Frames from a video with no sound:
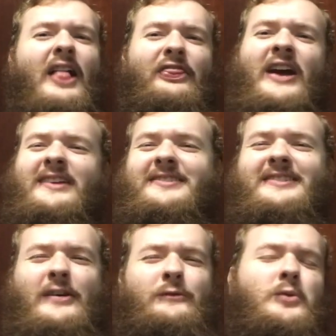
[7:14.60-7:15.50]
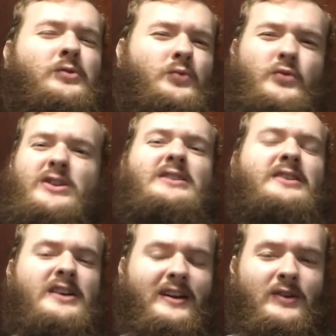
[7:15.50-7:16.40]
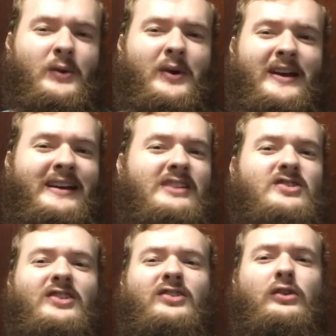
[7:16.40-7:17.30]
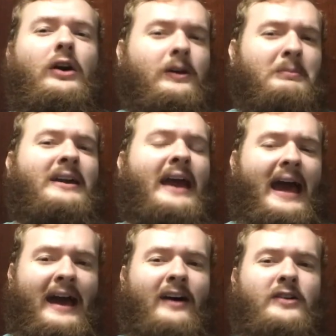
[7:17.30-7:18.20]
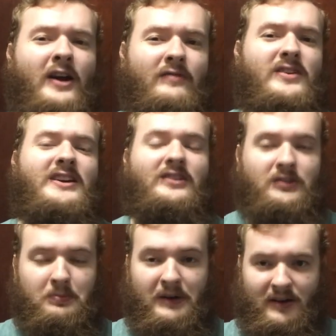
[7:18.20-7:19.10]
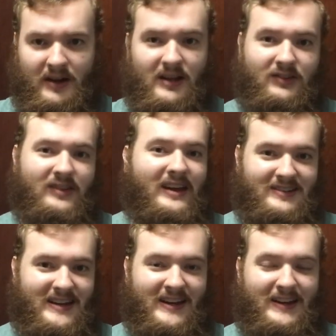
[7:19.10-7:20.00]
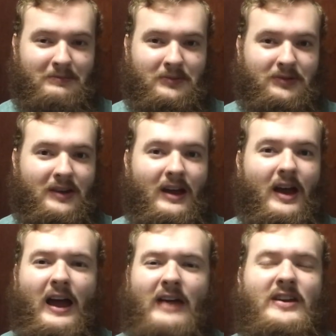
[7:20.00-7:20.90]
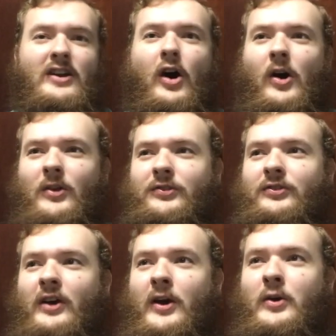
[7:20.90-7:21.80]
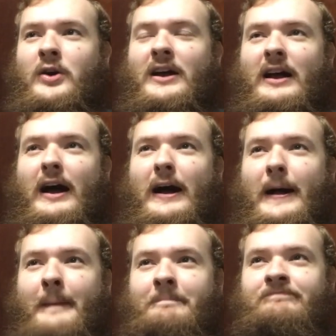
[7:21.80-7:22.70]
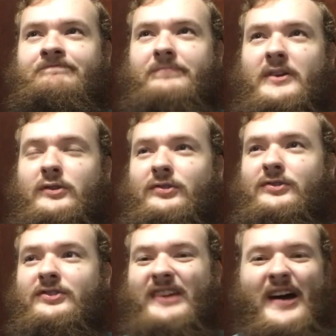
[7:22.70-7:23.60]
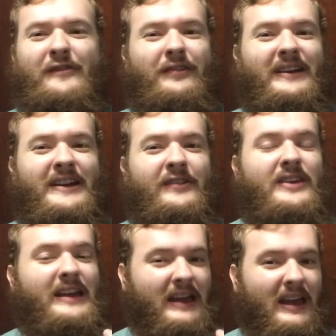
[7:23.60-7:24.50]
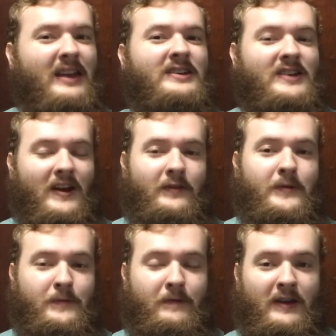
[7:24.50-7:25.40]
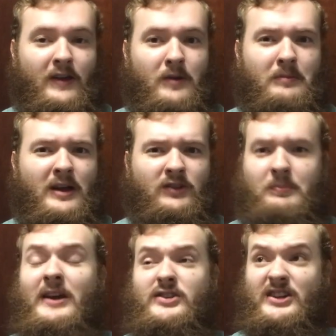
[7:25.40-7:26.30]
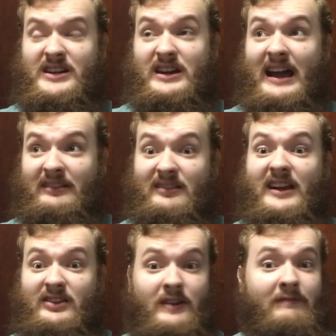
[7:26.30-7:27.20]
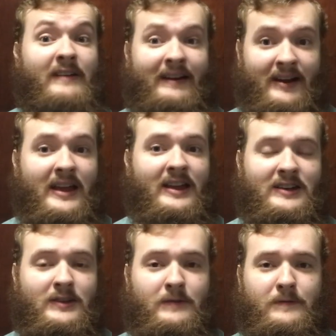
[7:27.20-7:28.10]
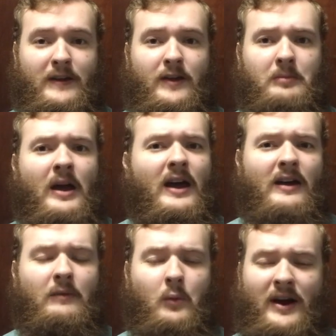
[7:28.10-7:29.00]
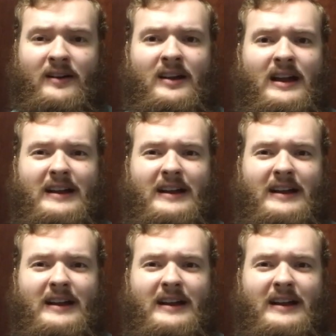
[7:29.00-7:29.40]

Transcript: that stuff was really annoying and just took me out of the experience at times. And then also um, there's stuff near the end of the film, especially at like the very end of the film, where